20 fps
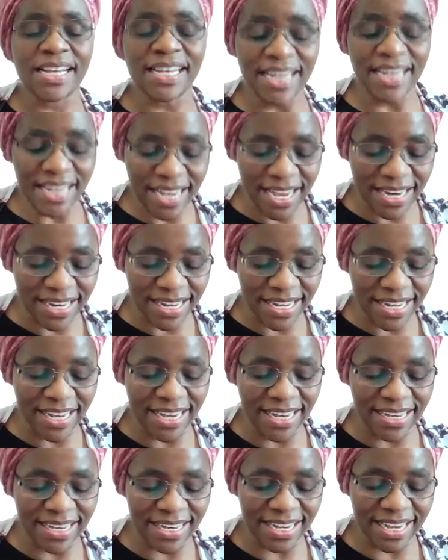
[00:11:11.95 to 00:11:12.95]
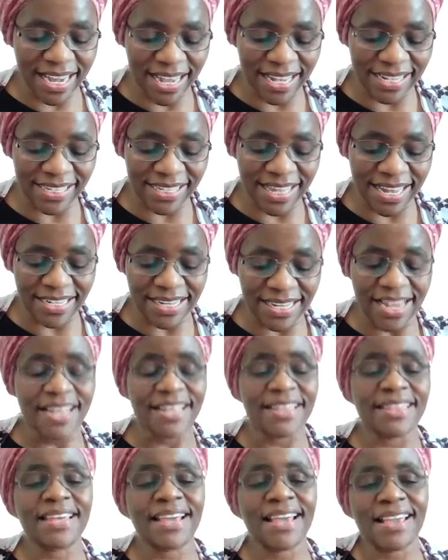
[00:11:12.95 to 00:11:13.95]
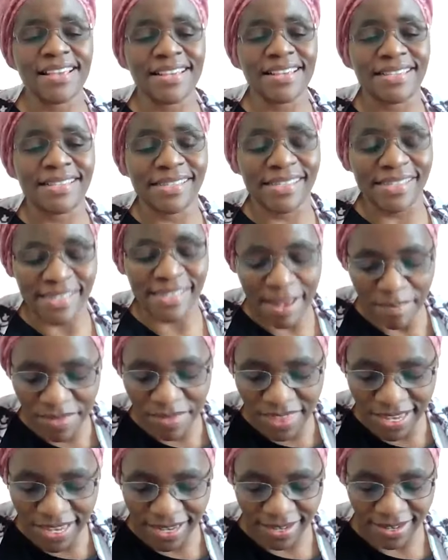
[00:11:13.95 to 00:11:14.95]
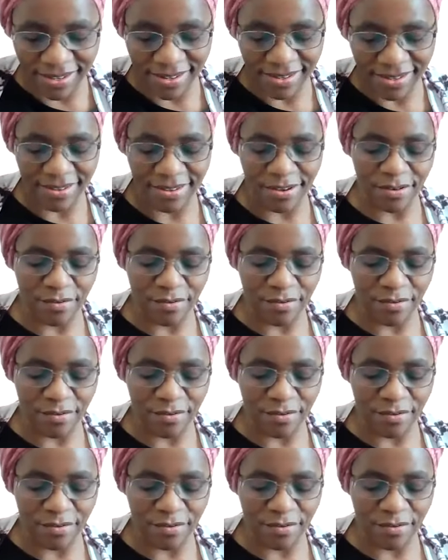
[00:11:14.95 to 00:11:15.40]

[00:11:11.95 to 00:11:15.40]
clearly indicates that there is something